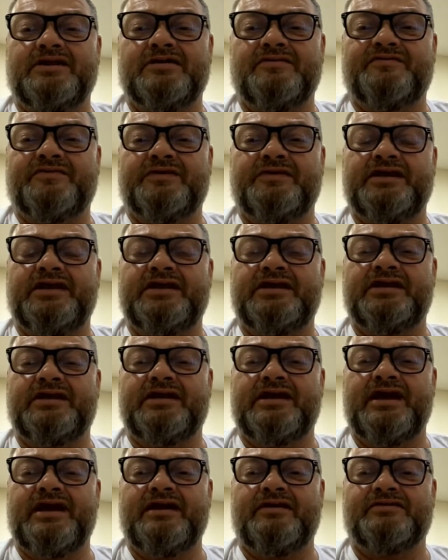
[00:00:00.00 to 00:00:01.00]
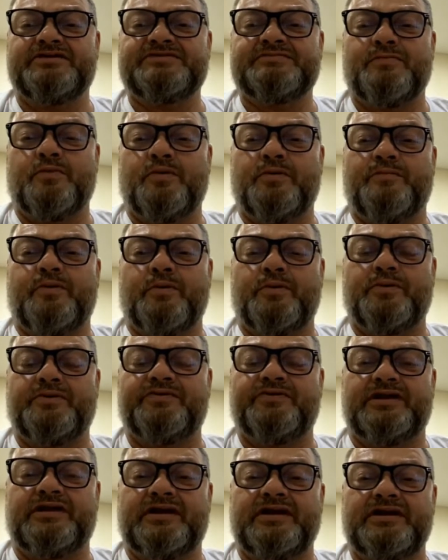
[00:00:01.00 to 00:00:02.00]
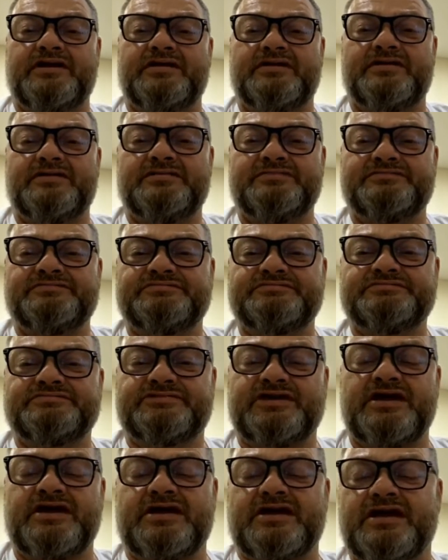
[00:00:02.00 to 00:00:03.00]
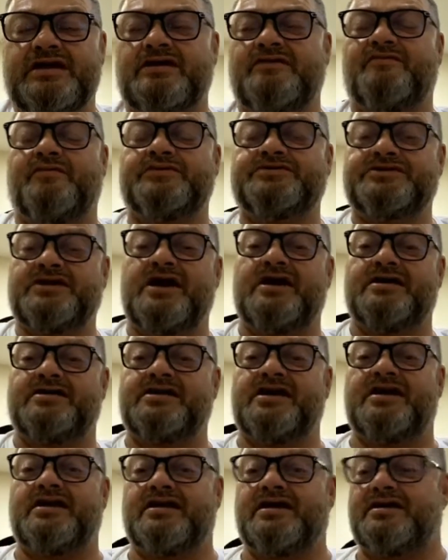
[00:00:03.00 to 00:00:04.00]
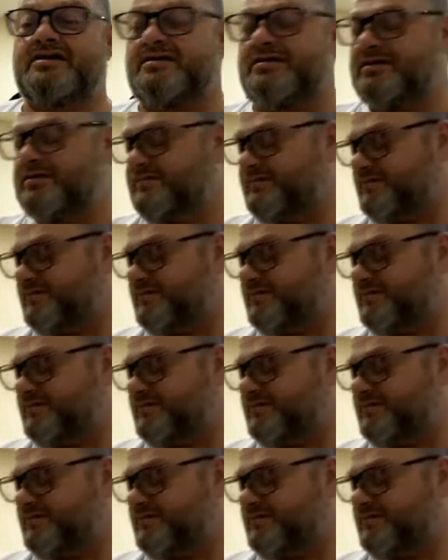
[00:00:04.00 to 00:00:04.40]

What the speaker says: If you need it now, it's more important than later. Take care of what you got to take care of.